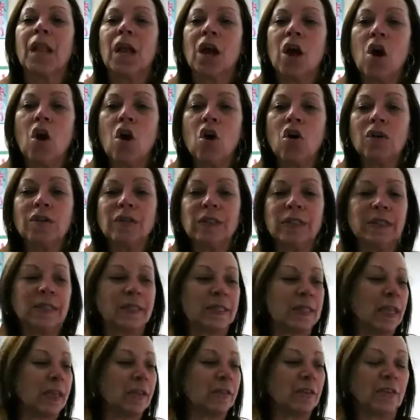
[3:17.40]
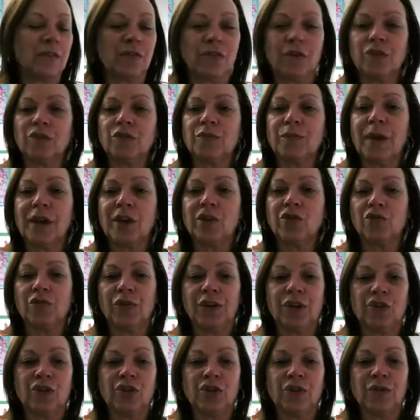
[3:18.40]
calls and says that there's major
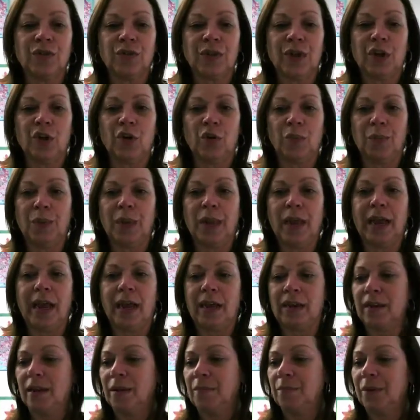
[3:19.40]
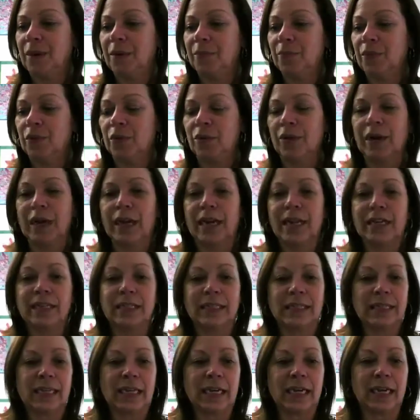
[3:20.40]
issues at your plant and that people are getting
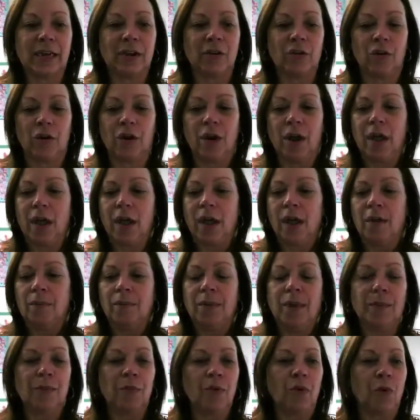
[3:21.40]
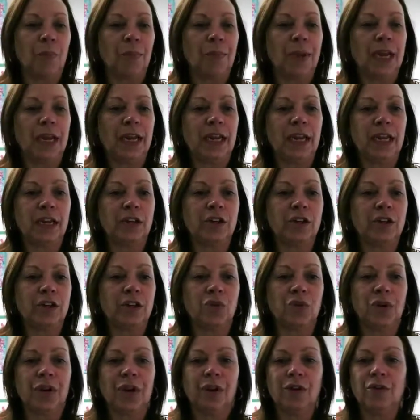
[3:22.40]
sick or people are being
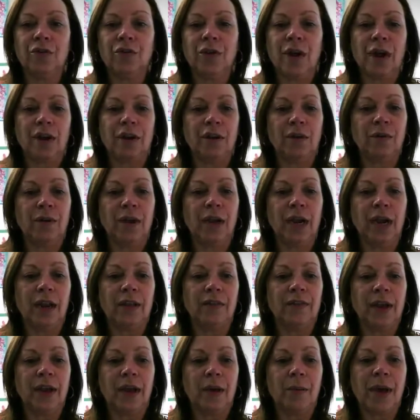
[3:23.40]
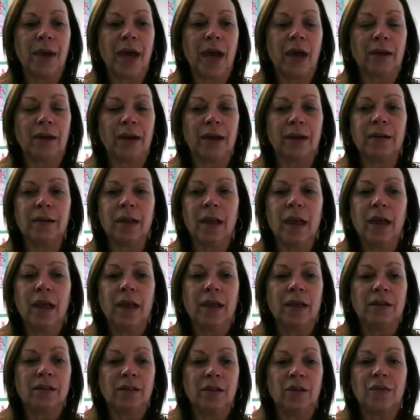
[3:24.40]
injured and you're not doing anything about it.
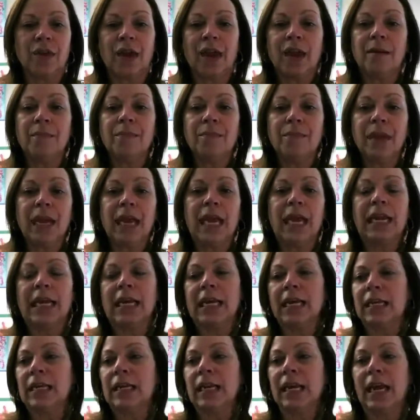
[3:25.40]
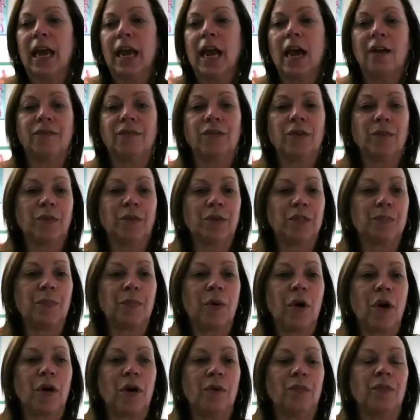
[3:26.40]
So they immediately have to
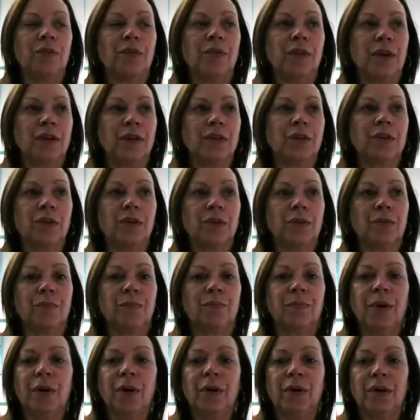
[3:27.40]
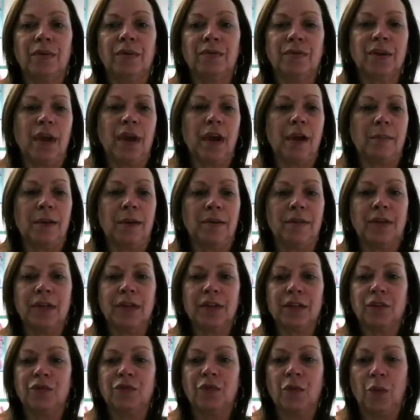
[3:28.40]
respond within a certain period of time. I think
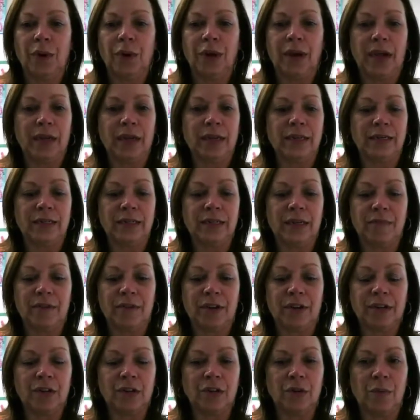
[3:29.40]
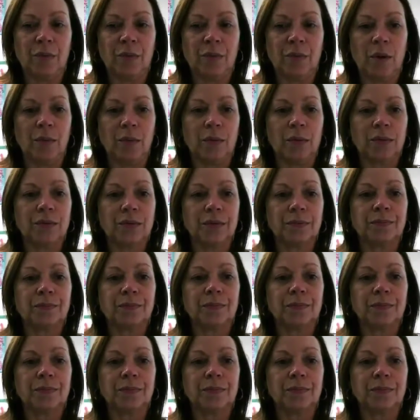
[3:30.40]
it's 48 to 72 hours.